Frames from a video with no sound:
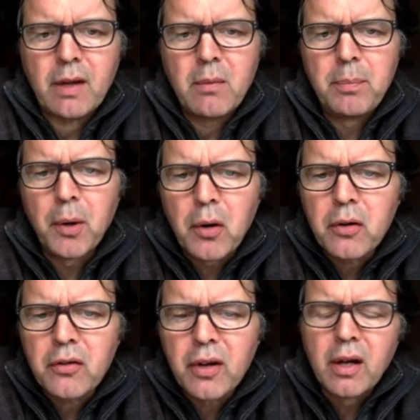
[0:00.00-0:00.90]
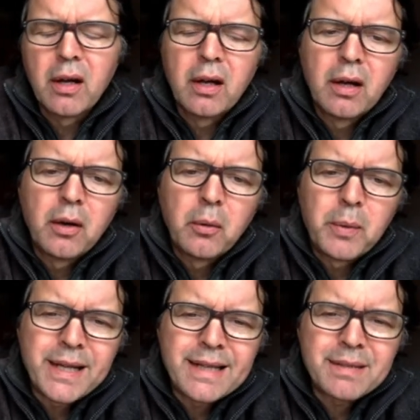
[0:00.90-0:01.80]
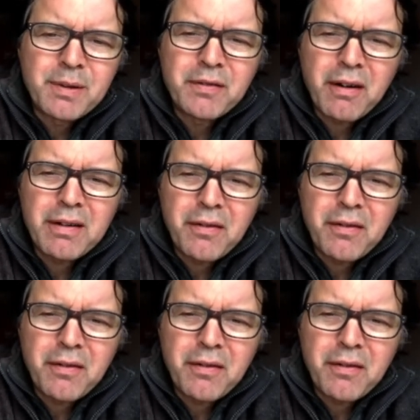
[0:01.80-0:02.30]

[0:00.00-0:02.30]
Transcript: But we need to be very,